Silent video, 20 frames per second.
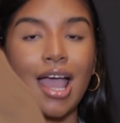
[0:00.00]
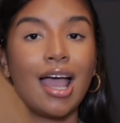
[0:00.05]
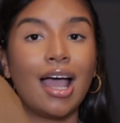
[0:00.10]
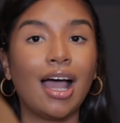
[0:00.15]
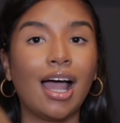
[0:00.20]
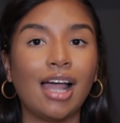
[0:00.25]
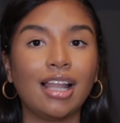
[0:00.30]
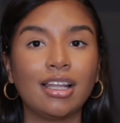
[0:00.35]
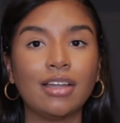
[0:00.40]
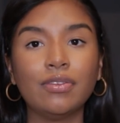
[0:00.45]

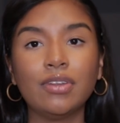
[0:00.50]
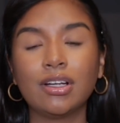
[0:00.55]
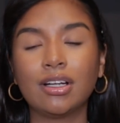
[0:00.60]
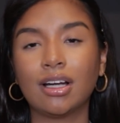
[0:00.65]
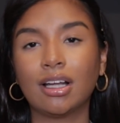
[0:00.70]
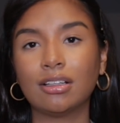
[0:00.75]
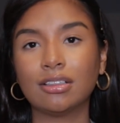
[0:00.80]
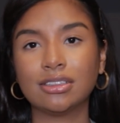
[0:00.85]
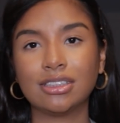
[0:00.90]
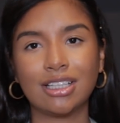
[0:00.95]
I love the
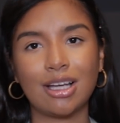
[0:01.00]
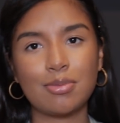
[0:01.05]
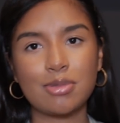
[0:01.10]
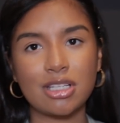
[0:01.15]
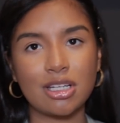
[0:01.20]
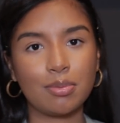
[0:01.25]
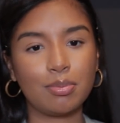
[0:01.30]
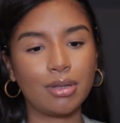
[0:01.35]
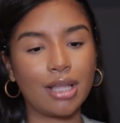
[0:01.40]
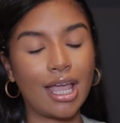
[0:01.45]
colors. It comes in a
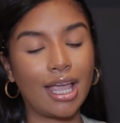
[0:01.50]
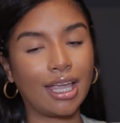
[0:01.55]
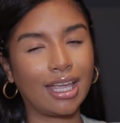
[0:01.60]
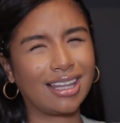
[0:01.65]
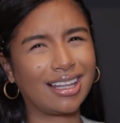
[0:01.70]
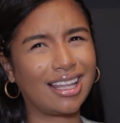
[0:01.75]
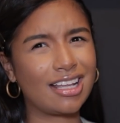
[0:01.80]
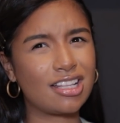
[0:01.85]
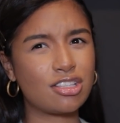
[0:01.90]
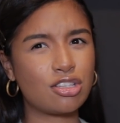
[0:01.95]
black and
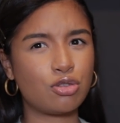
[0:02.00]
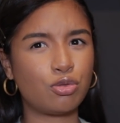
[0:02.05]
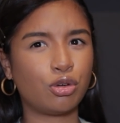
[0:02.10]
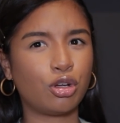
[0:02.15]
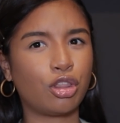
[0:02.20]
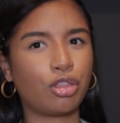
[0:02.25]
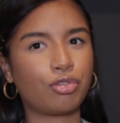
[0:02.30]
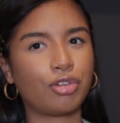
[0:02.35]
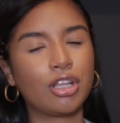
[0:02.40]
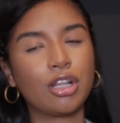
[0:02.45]
like two or
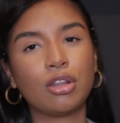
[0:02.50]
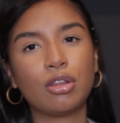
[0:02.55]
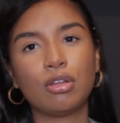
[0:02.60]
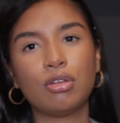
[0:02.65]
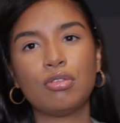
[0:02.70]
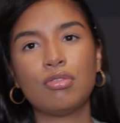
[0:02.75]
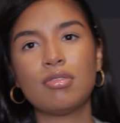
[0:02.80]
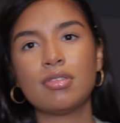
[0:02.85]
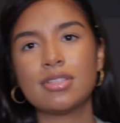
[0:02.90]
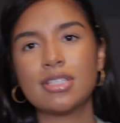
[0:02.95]
three
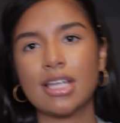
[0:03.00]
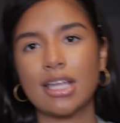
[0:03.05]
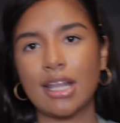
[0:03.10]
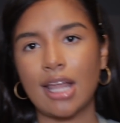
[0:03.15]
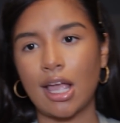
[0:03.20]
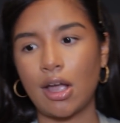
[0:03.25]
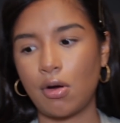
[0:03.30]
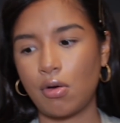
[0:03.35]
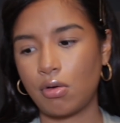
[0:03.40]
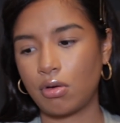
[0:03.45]
nudes, and I
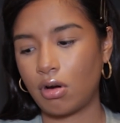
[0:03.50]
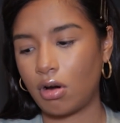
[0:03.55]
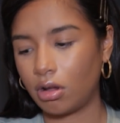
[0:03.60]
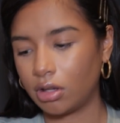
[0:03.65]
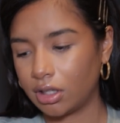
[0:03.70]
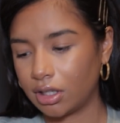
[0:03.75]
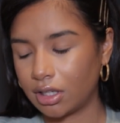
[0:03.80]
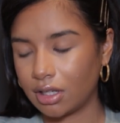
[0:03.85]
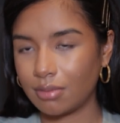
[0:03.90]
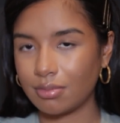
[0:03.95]
own all of
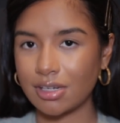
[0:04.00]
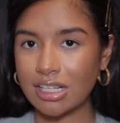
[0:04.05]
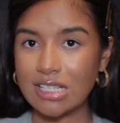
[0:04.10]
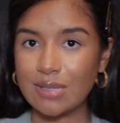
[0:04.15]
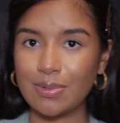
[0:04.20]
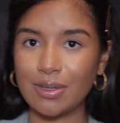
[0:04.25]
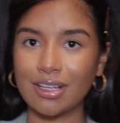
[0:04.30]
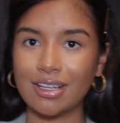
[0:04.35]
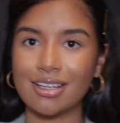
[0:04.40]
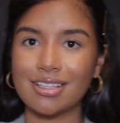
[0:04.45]
them just
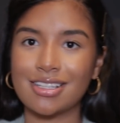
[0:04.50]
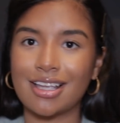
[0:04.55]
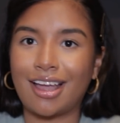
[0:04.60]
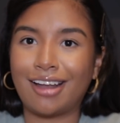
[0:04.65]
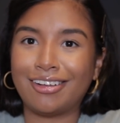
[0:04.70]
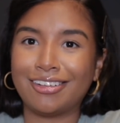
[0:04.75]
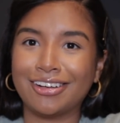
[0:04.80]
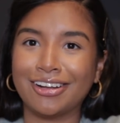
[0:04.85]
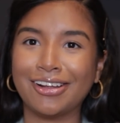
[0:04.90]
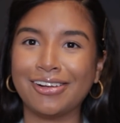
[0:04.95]
because I
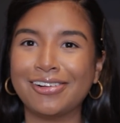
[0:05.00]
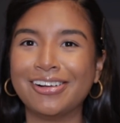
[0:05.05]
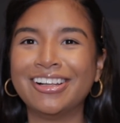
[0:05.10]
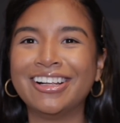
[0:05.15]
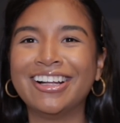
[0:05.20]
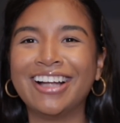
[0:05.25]
don't know.